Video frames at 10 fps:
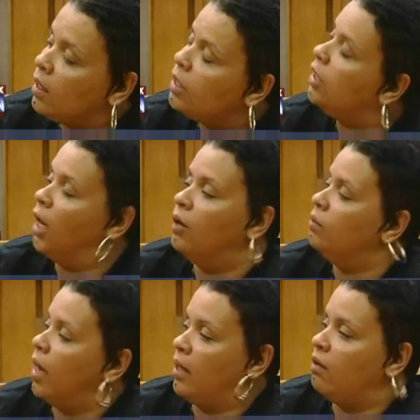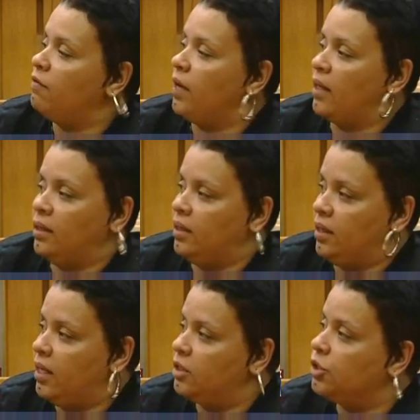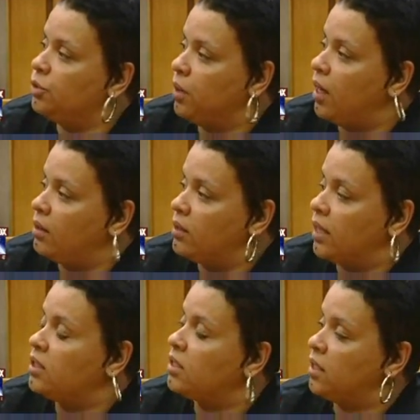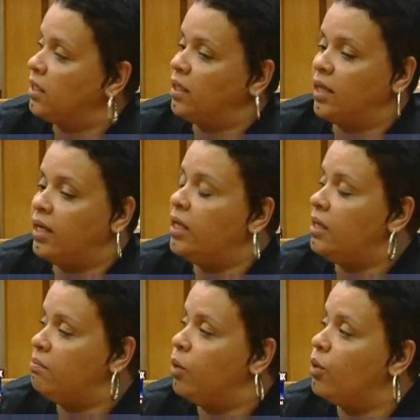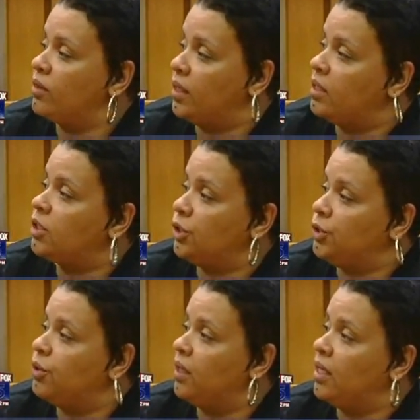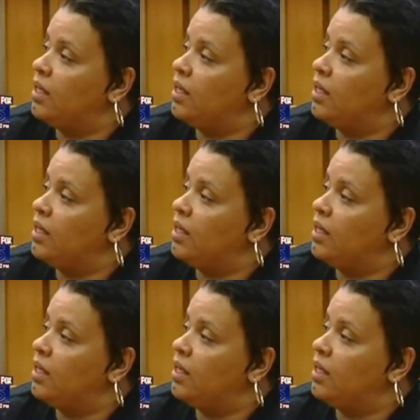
for now, the program must stop while officials apply for new grants and search for more